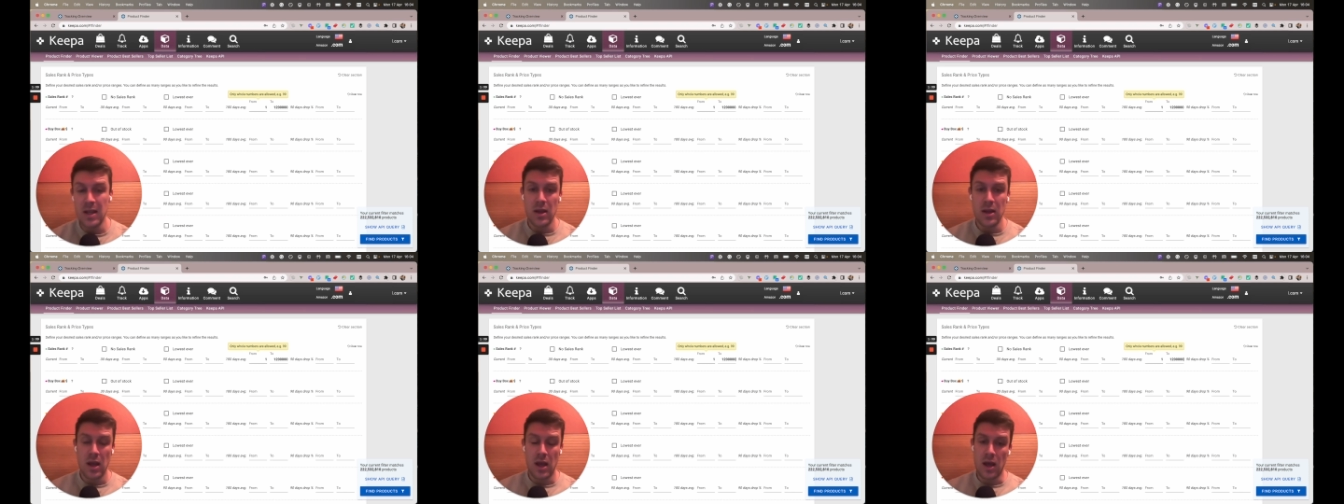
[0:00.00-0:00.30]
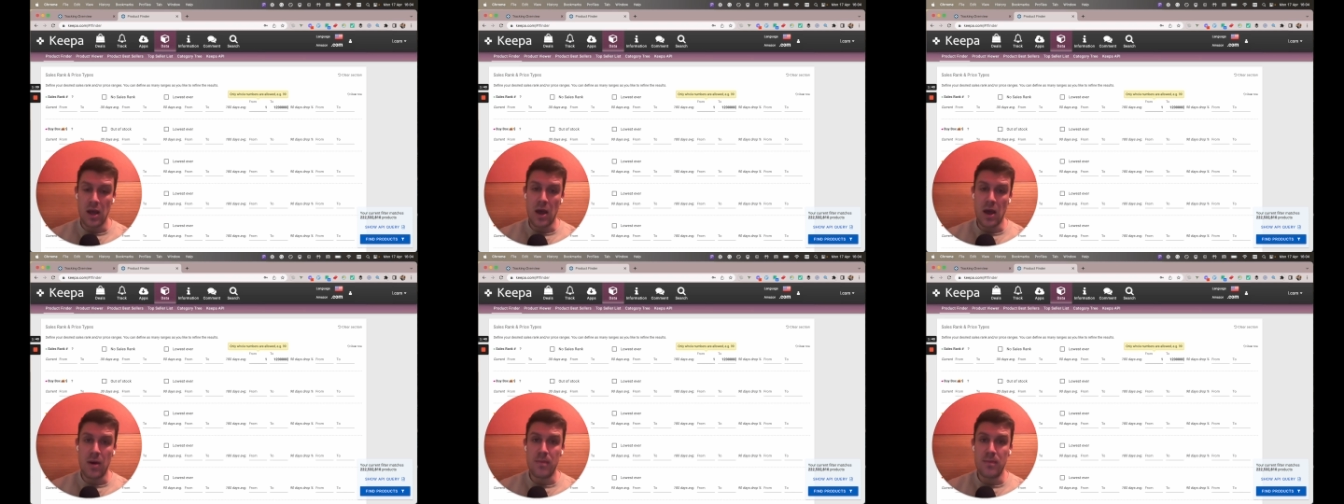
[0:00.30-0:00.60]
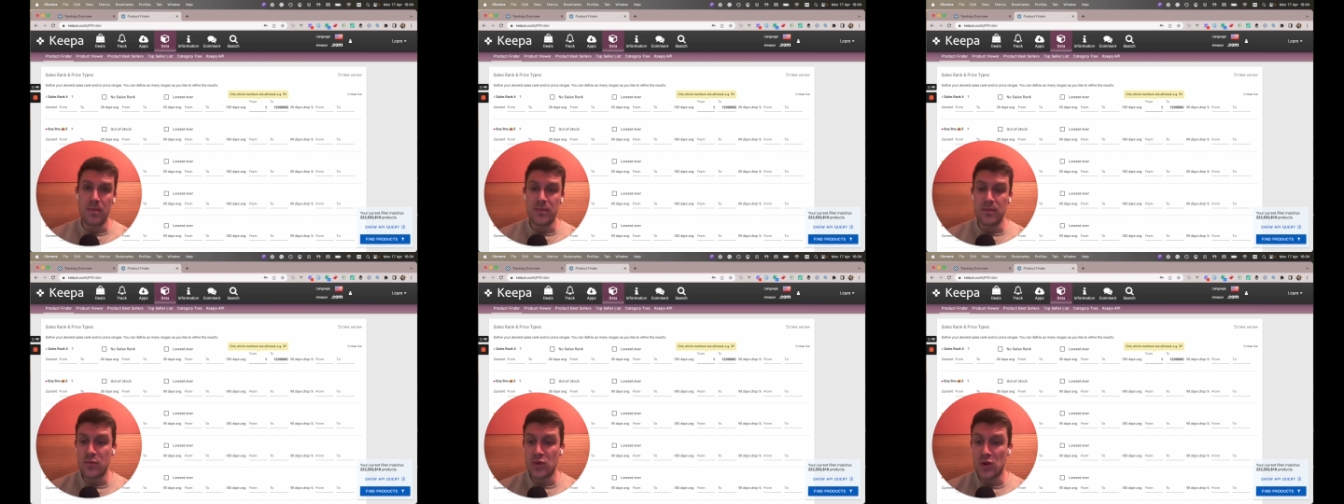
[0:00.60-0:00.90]

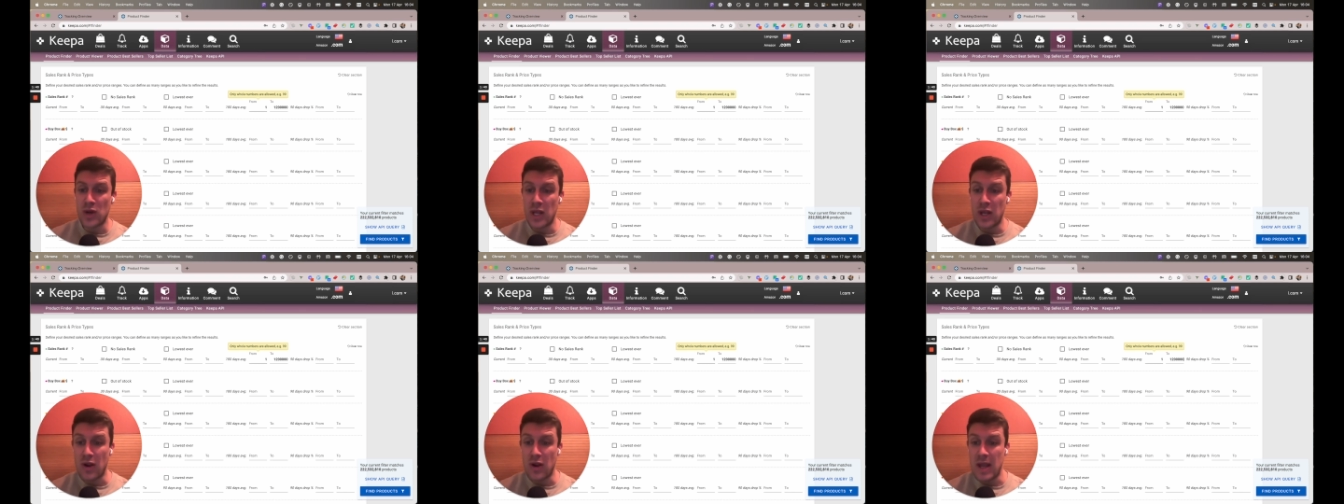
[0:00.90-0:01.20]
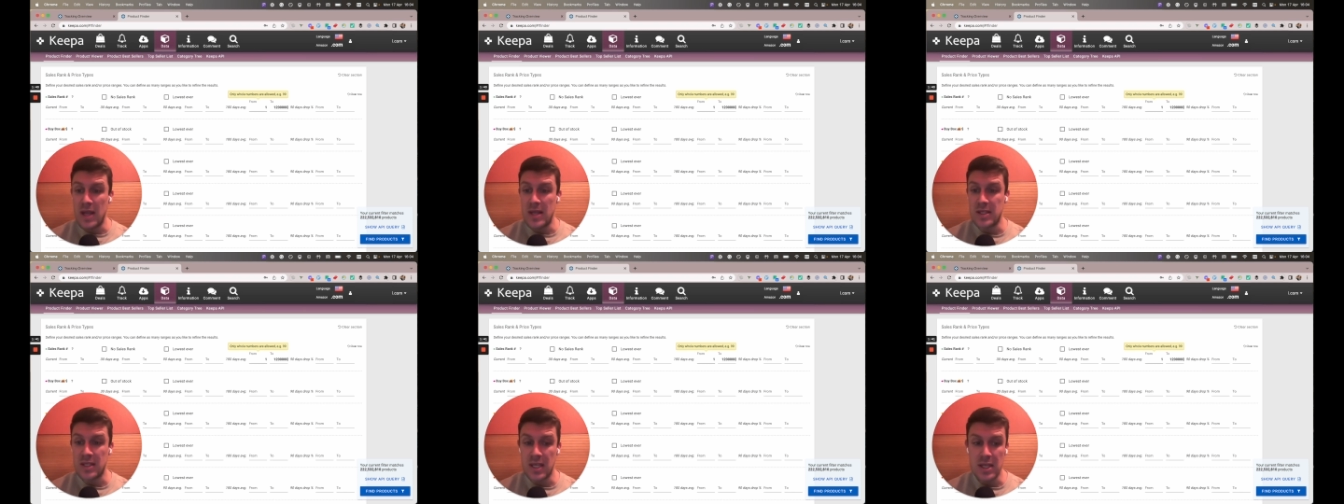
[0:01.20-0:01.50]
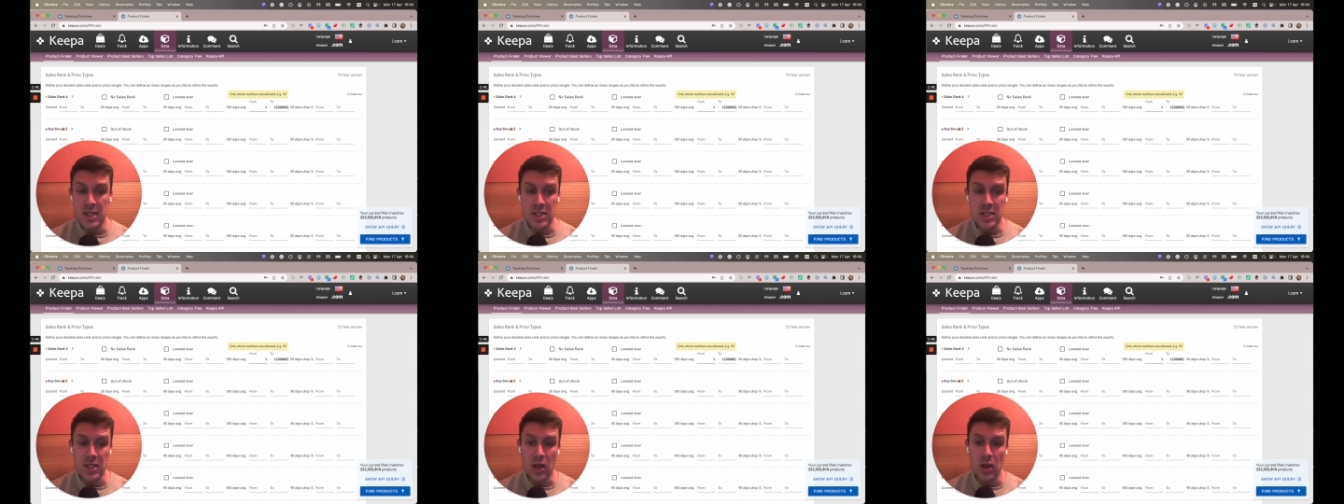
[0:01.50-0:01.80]
um, pretty
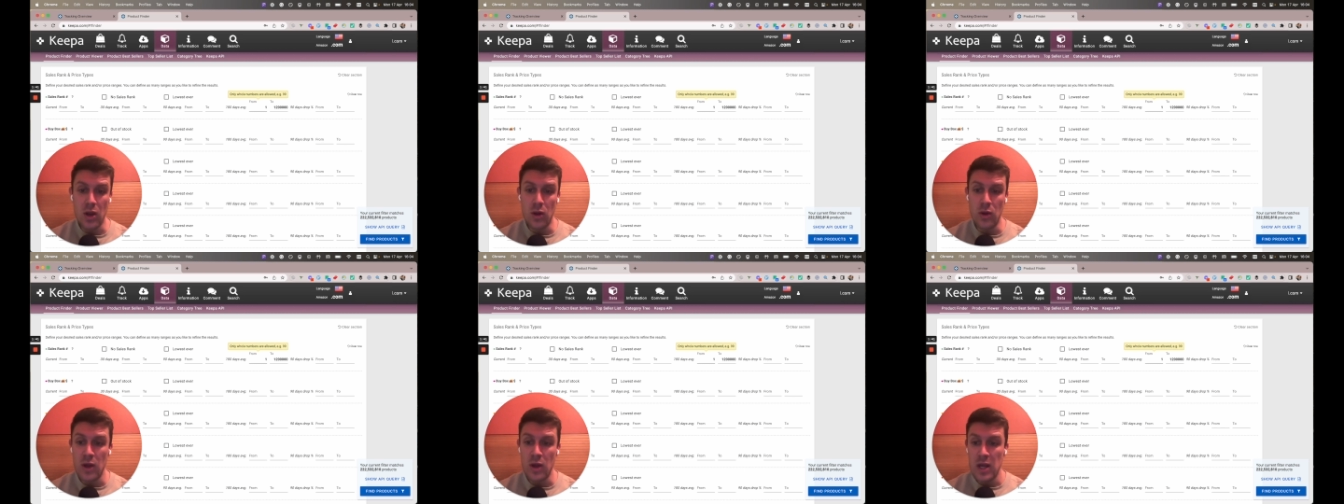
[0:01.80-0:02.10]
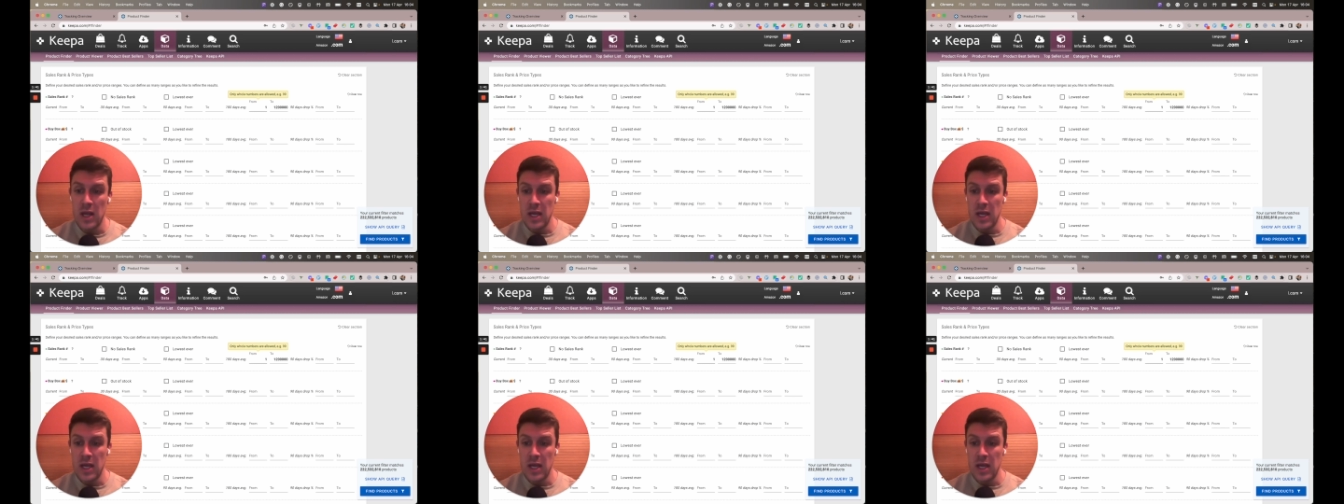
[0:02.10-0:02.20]
crazy. So